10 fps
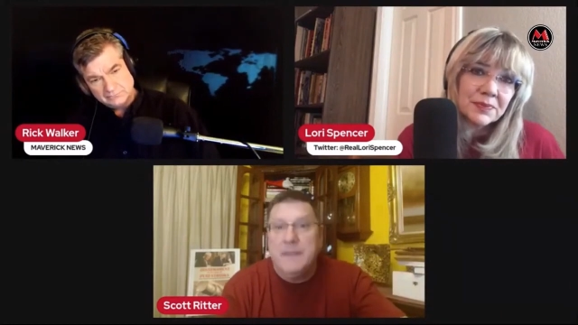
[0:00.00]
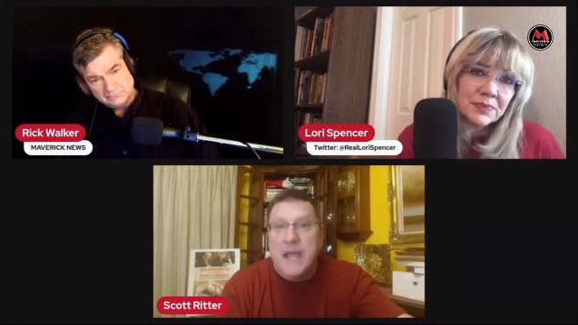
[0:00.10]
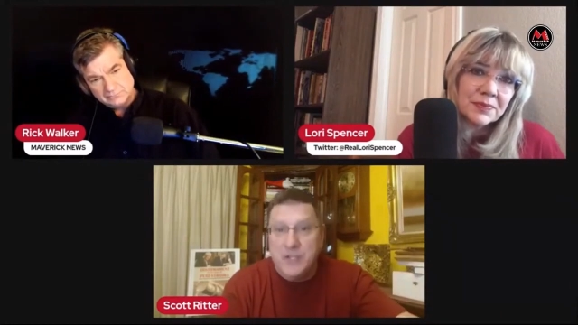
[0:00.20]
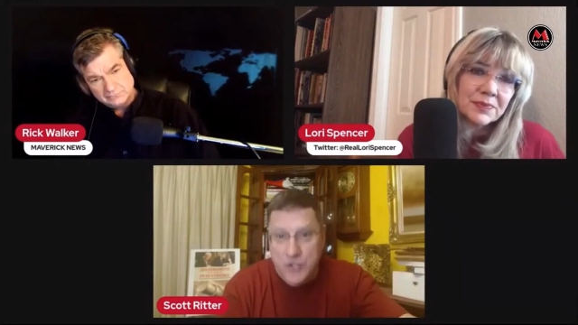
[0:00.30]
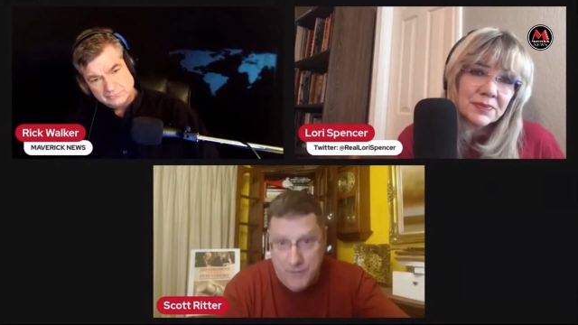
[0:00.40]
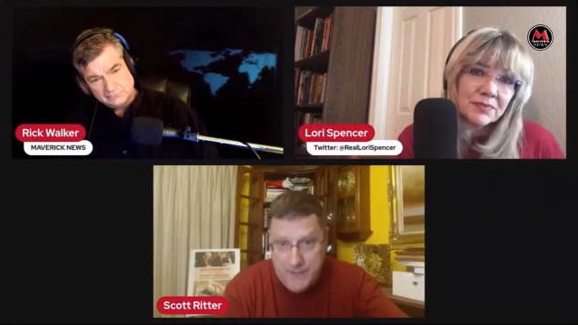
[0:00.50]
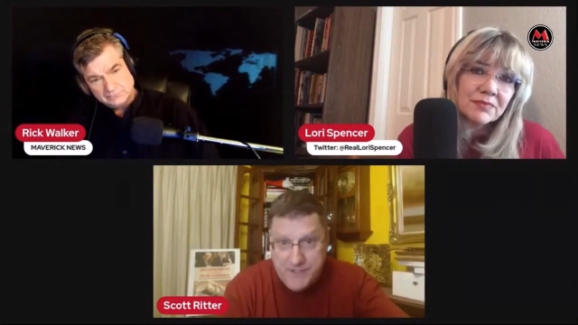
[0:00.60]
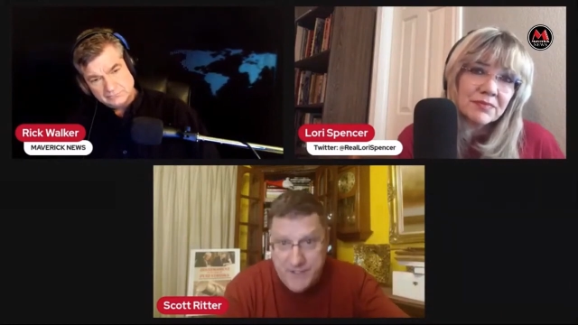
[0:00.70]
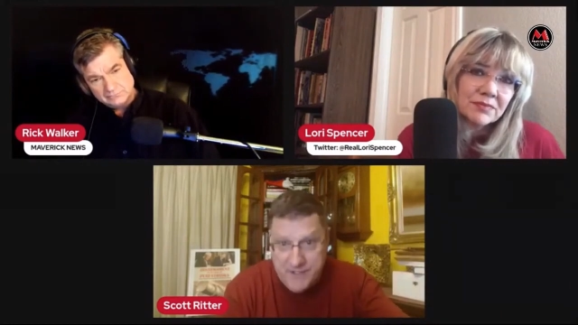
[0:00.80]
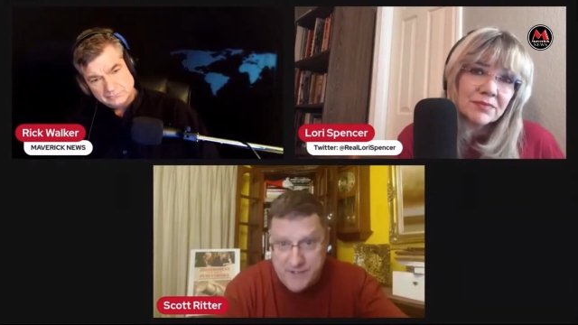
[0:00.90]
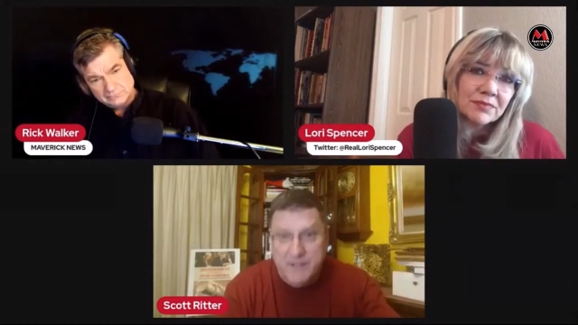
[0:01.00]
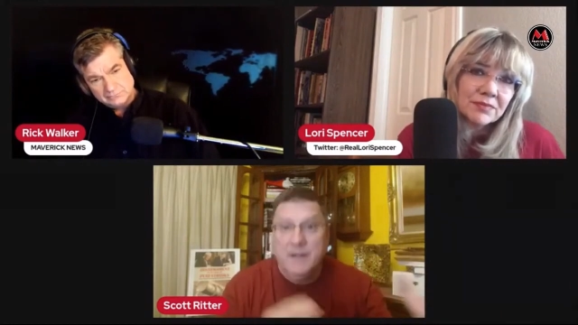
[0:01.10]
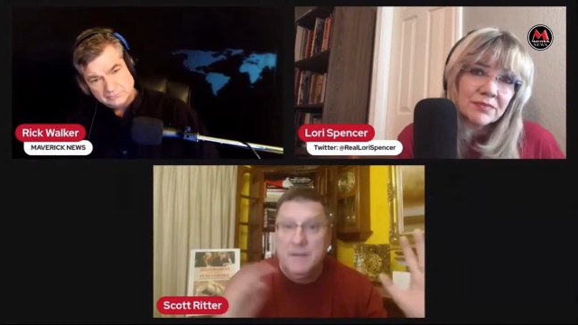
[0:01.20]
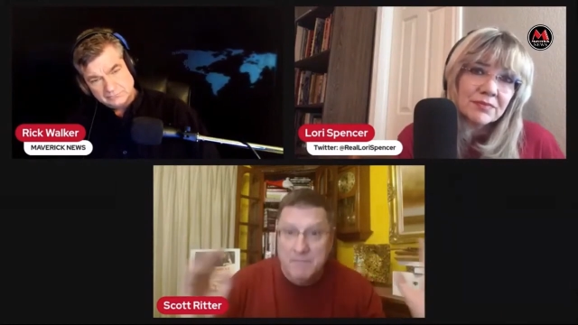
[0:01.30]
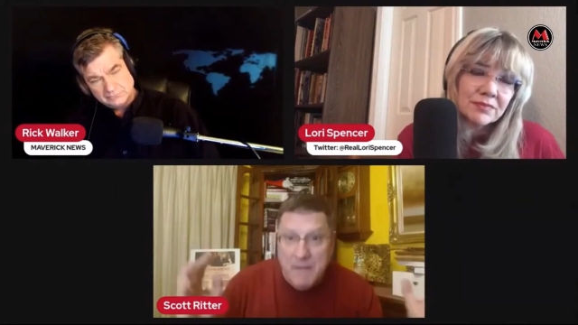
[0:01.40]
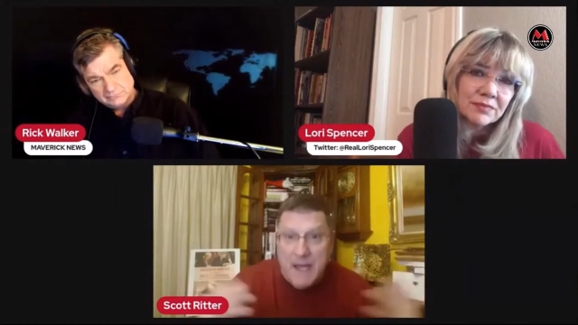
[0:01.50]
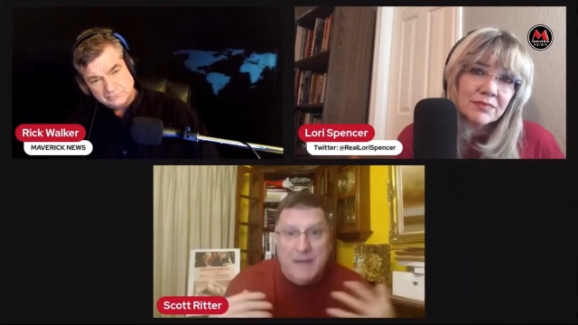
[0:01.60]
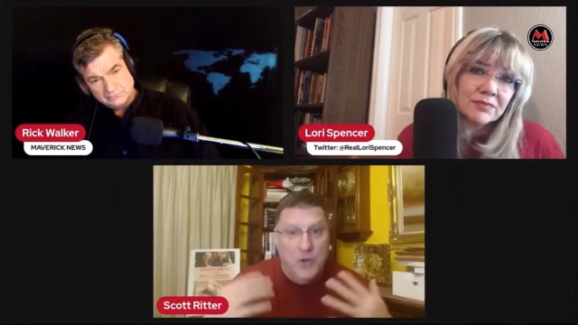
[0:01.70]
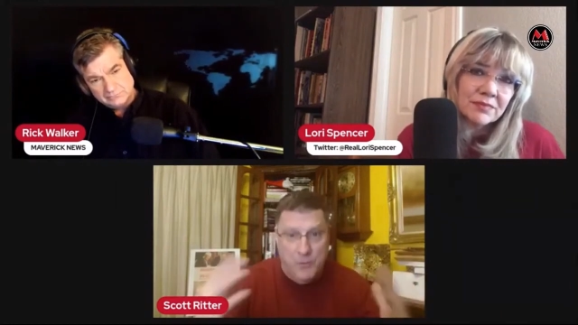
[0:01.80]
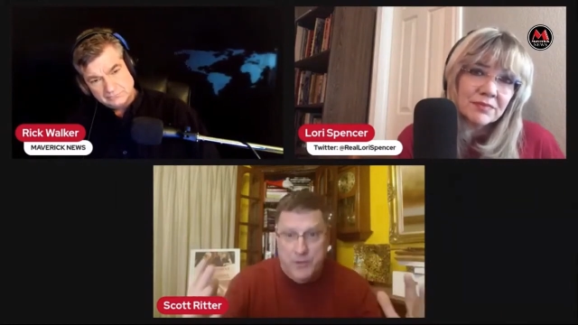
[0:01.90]
Speaker 1: "That's your business,
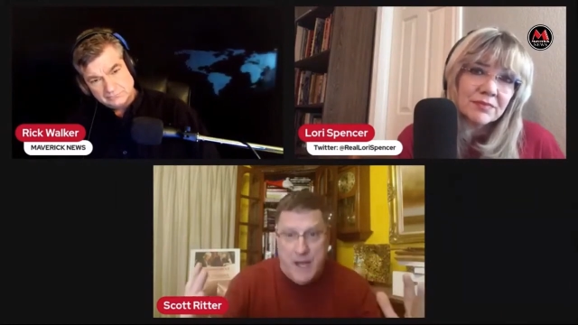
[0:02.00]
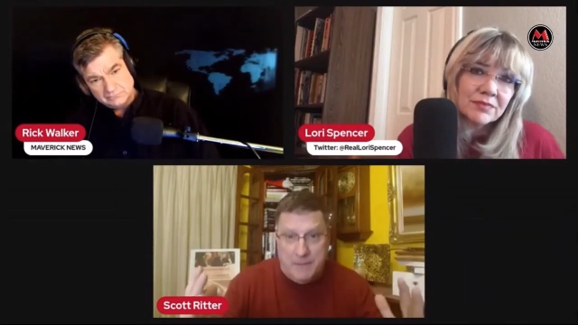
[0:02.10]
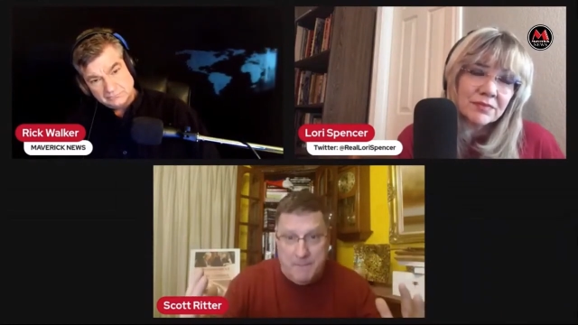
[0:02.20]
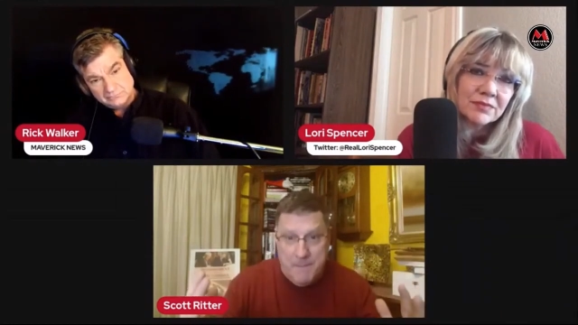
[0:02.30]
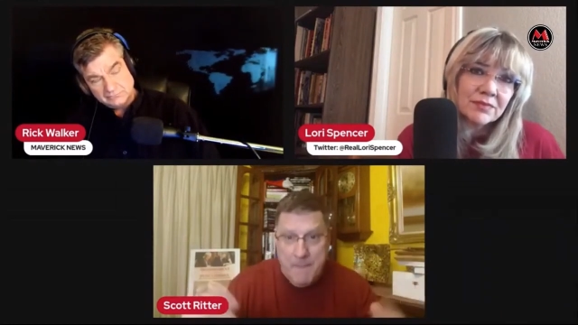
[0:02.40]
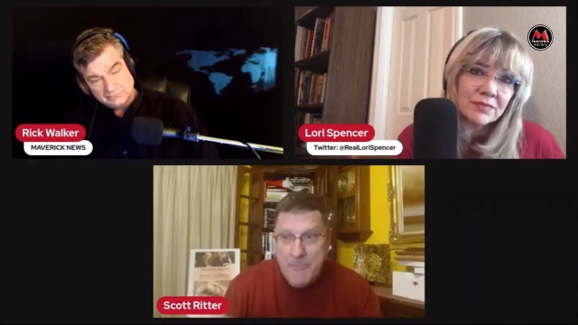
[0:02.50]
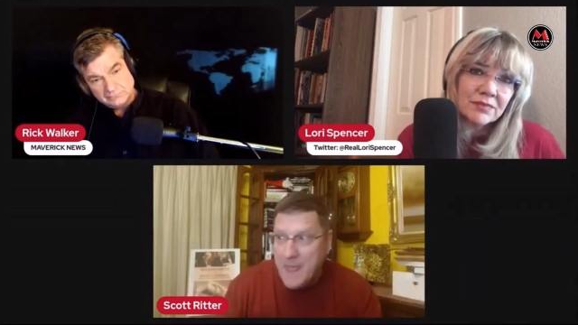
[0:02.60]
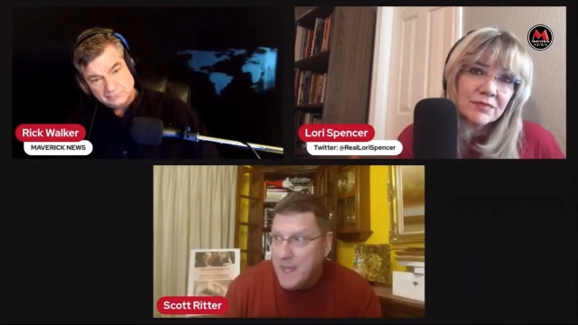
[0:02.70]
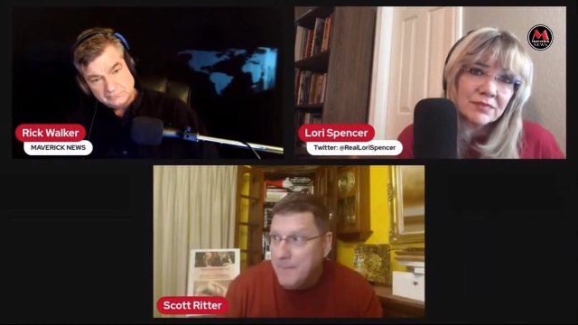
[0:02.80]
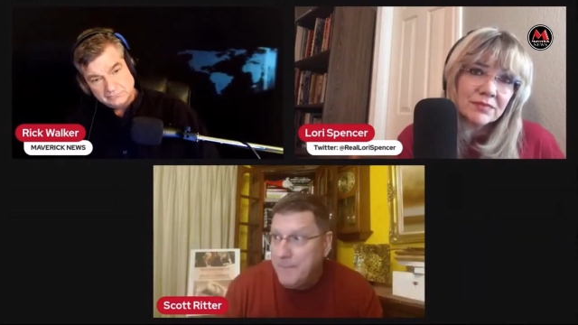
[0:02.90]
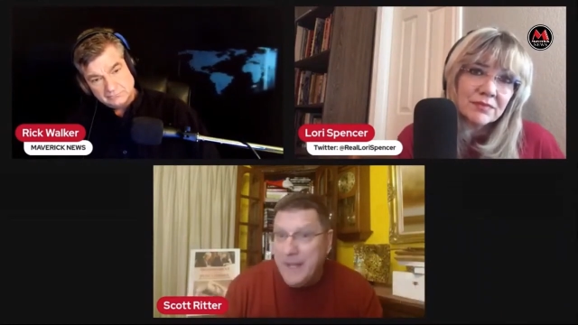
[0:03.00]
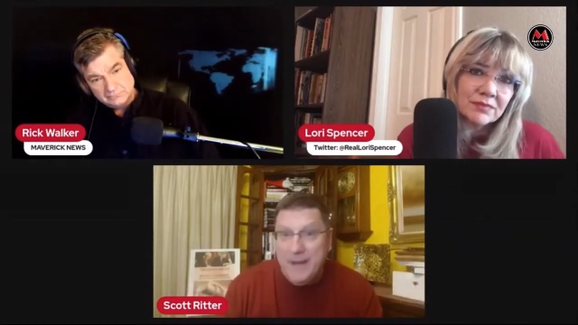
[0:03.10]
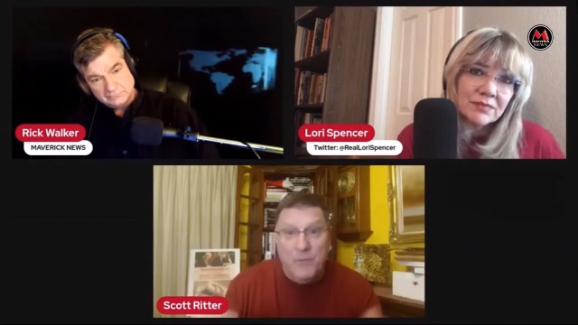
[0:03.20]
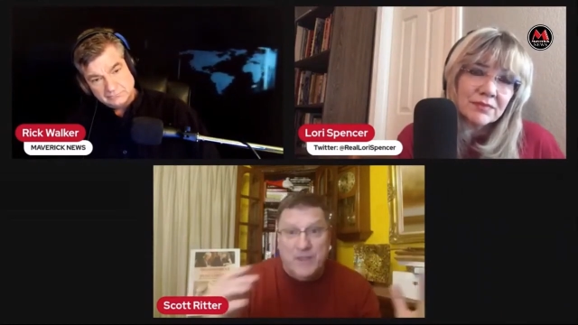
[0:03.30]
no problem." But